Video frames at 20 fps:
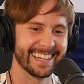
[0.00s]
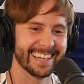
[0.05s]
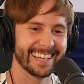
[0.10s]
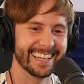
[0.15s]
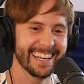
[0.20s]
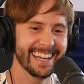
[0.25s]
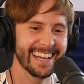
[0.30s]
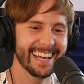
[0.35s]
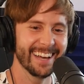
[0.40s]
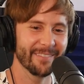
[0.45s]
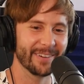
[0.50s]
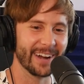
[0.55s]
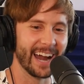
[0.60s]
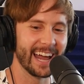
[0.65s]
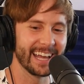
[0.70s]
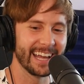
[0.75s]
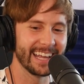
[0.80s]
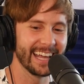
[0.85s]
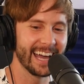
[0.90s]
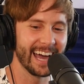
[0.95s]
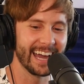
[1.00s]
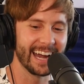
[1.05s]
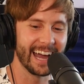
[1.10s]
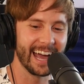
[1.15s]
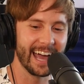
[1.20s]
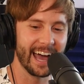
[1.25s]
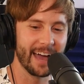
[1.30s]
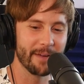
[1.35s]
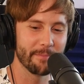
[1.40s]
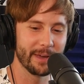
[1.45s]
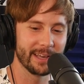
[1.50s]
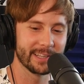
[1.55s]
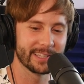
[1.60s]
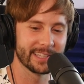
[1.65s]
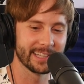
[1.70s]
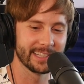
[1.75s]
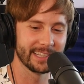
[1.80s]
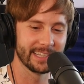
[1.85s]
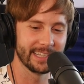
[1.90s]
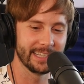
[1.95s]
uh, yeah, I, yeah, and I, I
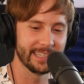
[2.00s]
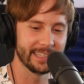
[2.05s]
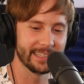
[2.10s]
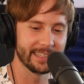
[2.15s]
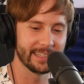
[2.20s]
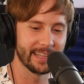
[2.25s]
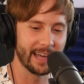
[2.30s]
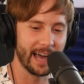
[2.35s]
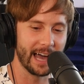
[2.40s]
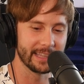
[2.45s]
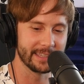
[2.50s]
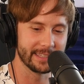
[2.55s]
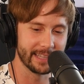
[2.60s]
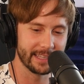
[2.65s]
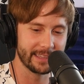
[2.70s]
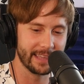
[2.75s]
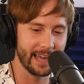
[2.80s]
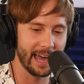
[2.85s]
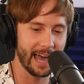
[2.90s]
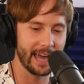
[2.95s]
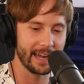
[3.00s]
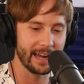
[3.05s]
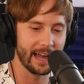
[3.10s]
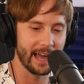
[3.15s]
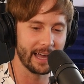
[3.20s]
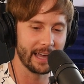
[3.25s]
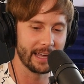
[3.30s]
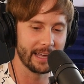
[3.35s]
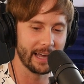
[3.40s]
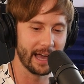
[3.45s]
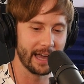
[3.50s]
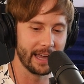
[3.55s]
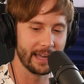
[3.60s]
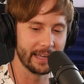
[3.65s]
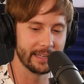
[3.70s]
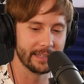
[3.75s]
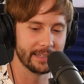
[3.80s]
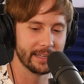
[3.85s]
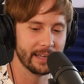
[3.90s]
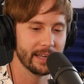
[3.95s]
basically I did that. I
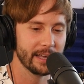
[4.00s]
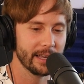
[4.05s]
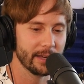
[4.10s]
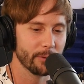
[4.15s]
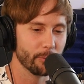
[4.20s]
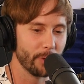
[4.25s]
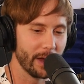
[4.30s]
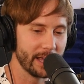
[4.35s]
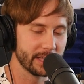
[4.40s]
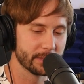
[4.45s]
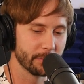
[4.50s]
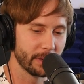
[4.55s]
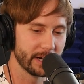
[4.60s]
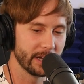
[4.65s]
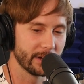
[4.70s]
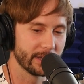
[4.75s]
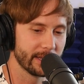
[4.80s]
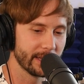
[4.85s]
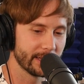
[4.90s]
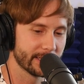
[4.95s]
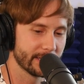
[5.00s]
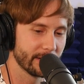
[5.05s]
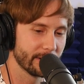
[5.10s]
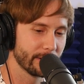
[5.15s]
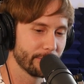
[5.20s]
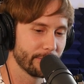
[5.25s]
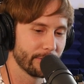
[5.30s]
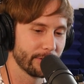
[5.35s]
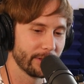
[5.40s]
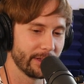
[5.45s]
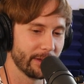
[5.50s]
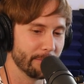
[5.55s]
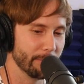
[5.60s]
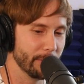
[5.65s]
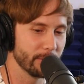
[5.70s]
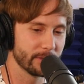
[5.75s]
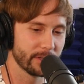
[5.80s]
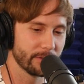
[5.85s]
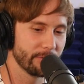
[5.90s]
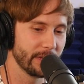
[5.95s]
I raised money on Kickstarter for a
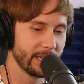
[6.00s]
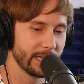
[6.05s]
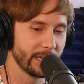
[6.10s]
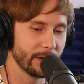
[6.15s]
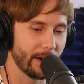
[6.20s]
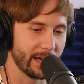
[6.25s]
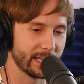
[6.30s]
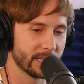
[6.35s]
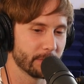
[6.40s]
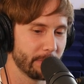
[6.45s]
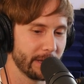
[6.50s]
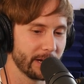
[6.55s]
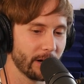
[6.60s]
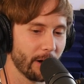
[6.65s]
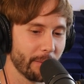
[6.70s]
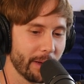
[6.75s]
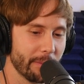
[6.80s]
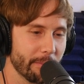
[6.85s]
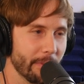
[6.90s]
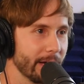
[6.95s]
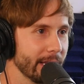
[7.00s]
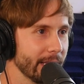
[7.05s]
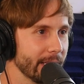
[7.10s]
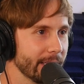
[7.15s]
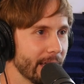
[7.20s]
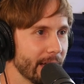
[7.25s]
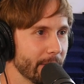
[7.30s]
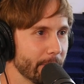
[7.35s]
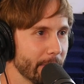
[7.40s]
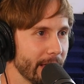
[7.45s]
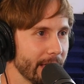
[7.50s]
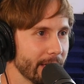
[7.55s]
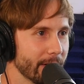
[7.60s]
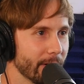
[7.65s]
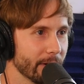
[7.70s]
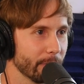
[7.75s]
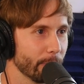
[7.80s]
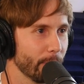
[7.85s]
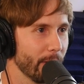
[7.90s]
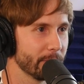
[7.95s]
music video. I spent all my money that I made
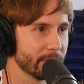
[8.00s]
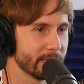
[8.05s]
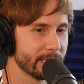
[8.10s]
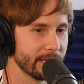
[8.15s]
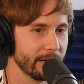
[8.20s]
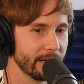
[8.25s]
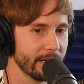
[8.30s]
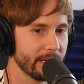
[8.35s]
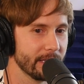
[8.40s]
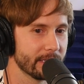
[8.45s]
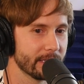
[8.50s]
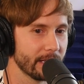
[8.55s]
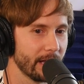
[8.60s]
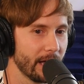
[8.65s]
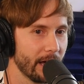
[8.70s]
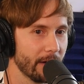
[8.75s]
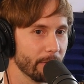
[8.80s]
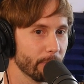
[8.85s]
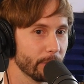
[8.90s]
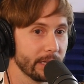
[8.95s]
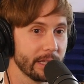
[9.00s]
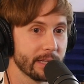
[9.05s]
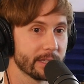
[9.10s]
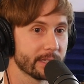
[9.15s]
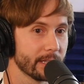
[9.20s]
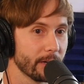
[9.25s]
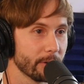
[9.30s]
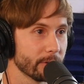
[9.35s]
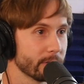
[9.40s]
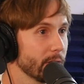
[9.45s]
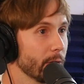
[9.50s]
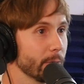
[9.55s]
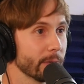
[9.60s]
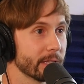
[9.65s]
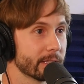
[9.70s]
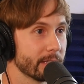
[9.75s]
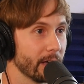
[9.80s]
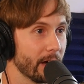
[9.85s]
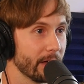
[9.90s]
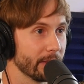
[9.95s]
on a web series, uh, released those. No one
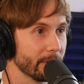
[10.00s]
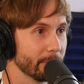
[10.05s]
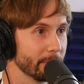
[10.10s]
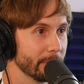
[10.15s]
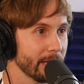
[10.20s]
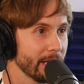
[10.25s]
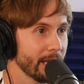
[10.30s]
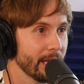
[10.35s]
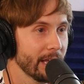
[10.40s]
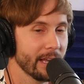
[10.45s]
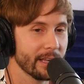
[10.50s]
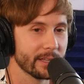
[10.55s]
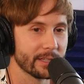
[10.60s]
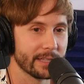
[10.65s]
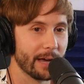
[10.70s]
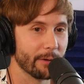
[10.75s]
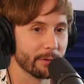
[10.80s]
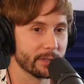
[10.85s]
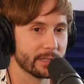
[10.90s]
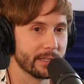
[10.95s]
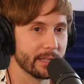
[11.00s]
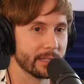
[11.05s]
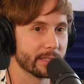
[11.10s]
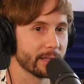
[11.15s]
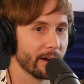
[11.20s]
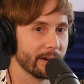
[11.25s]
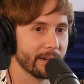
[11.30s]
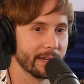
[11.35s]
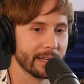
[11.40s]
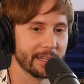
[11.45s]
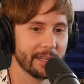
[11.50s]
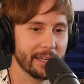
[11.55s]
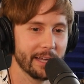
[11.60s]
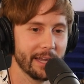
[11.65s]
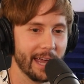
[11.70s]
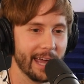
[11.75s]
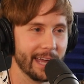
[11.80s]
saw them. Cool. So that was disheartening. Of